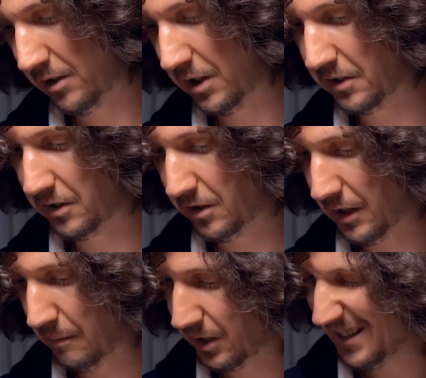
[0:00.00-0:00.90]
the
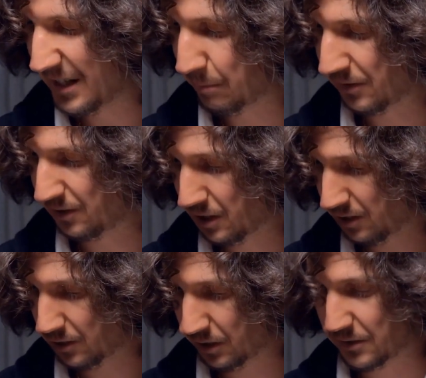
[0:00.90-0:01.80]
speakers are of their
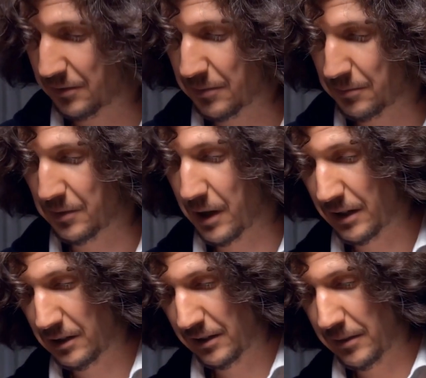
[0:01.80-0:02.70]
production,
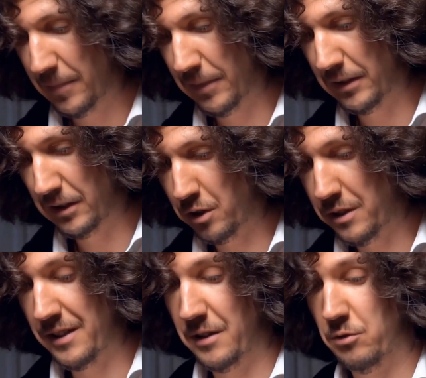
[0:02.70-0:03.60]
branded. You can
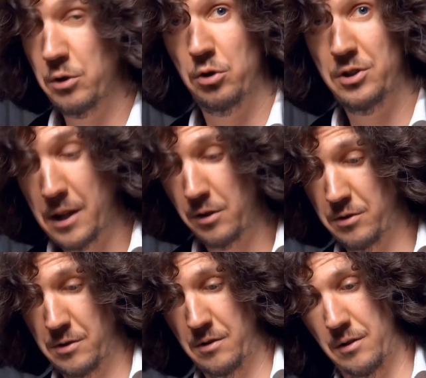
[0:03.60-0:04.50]
see for yourself
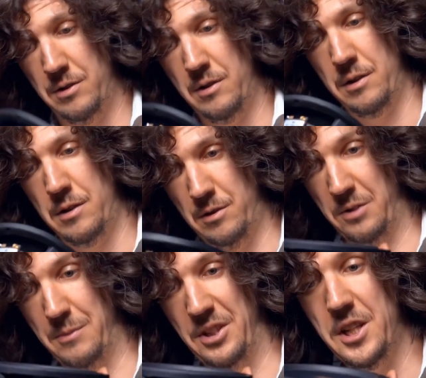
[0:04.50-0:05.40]

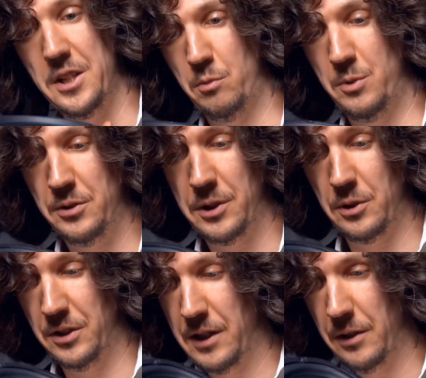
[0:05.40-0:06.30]
and
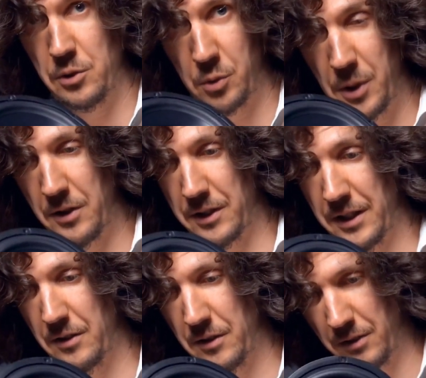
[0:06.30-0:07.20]
verify the quality.
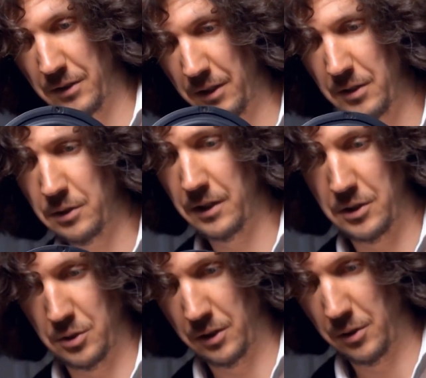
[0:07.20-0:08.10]
Everything
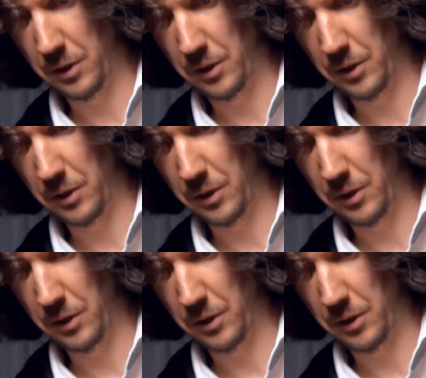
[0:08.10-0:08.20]
is really